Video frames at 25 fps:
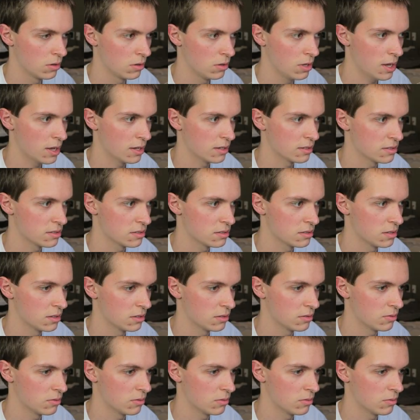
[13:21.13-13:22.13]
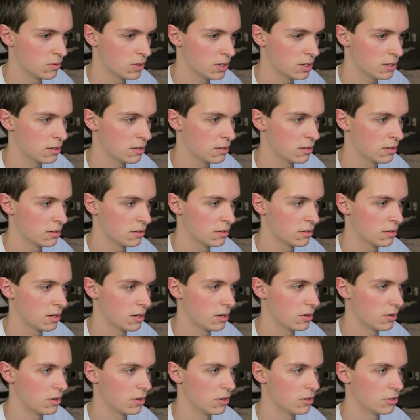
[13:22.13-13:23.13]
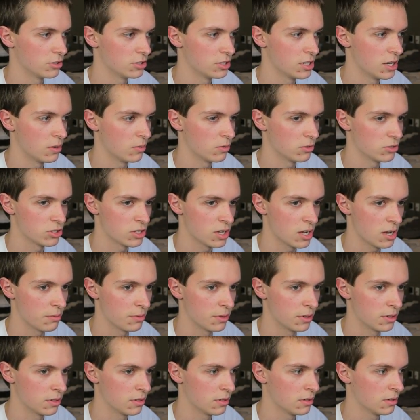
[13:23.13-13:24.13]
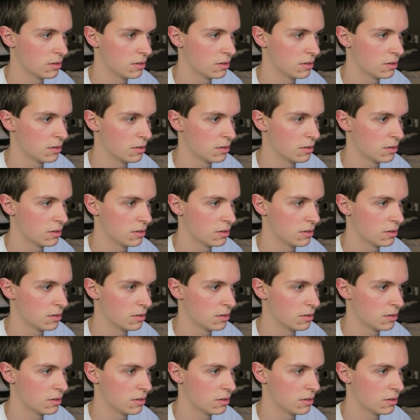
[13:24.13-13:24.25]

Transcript: Yes, what? I don't understand what just happened.